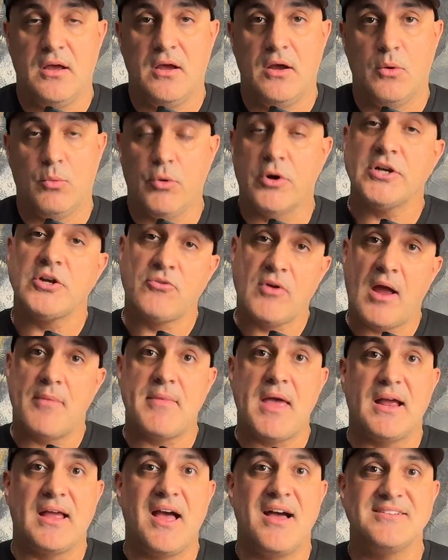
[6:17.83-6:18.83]
we're gonna grab
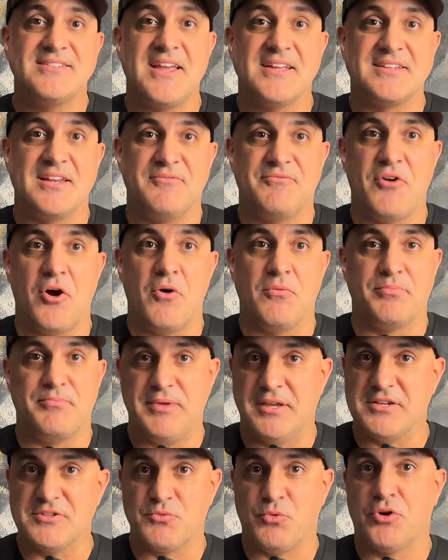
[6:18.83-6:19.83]
that contact info
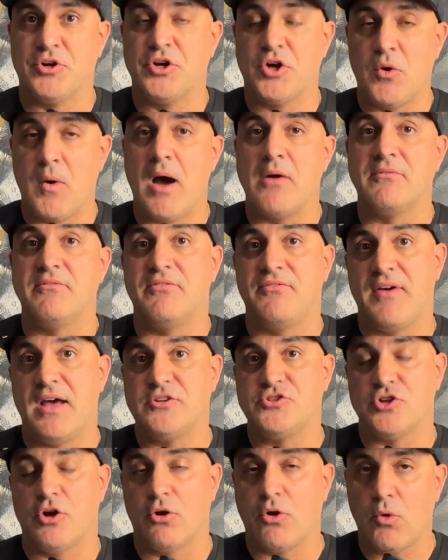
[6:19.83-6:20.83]
because we're gonna go out and
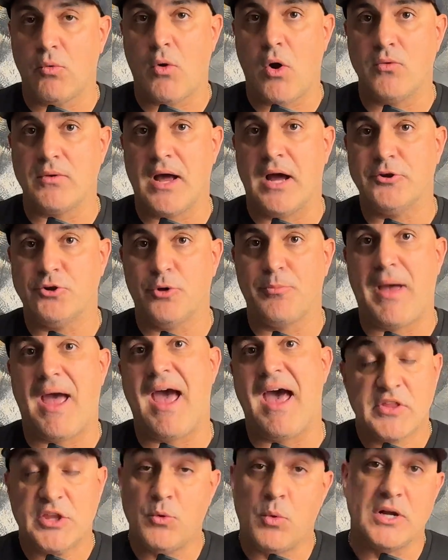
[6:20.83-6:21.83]
fetch a quote on your
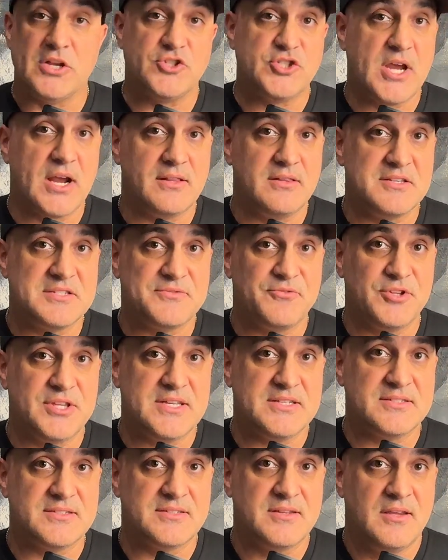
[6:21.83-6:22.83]
behalf. You want a checklist for
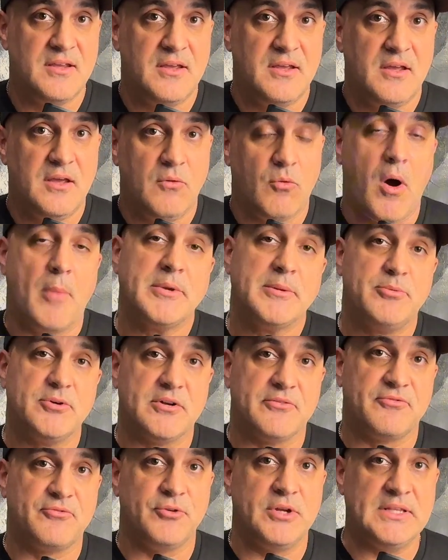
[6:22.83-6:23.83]
this? Well, I'm gonna
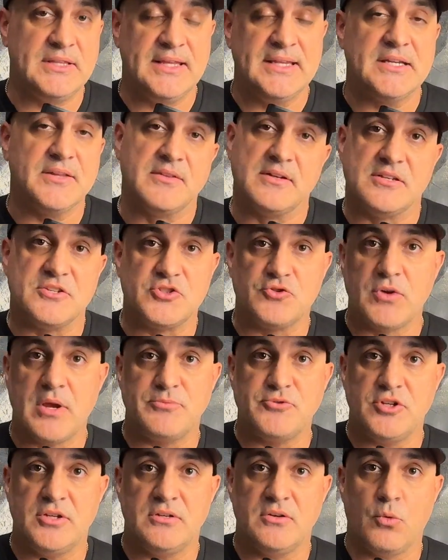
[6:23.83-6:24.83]
put a free link in the
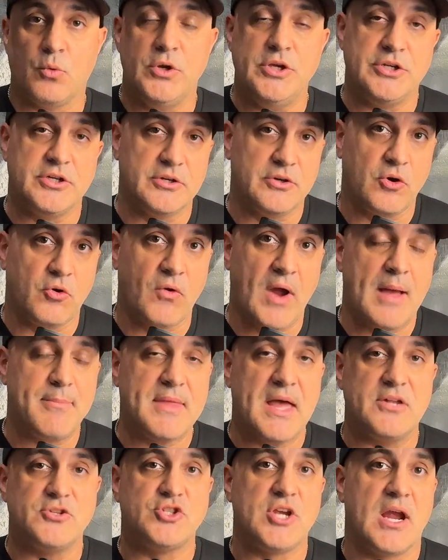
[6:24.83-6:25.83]
description where you can grab
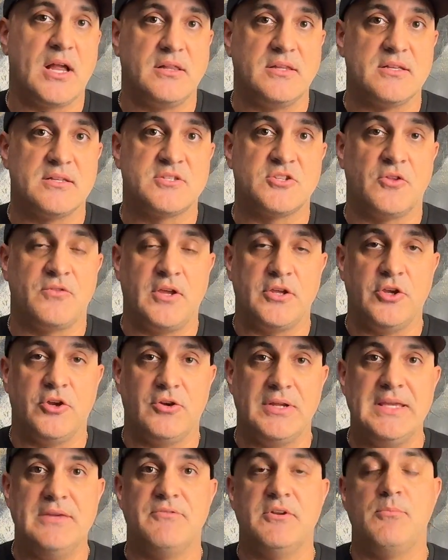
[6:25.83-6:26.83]
that checklist so that
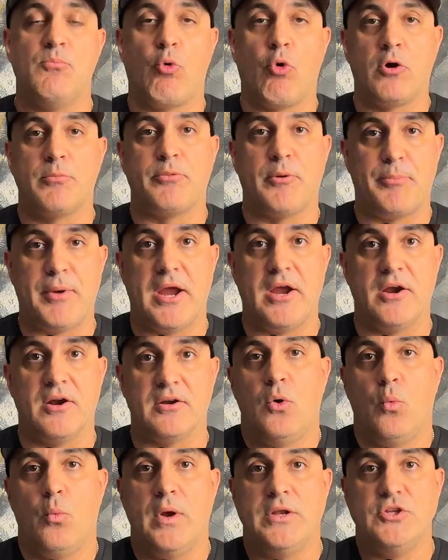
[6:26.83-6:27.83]
you're even more
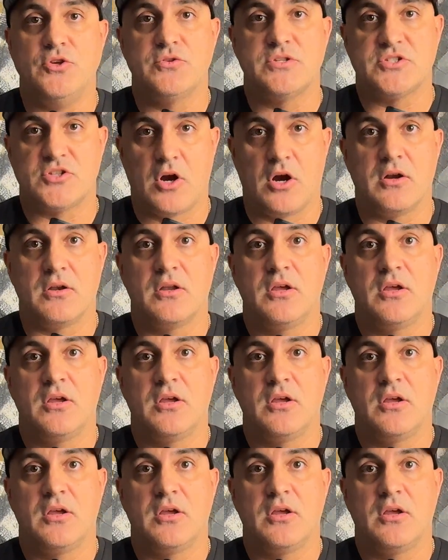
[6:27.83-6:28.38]
prepared when you start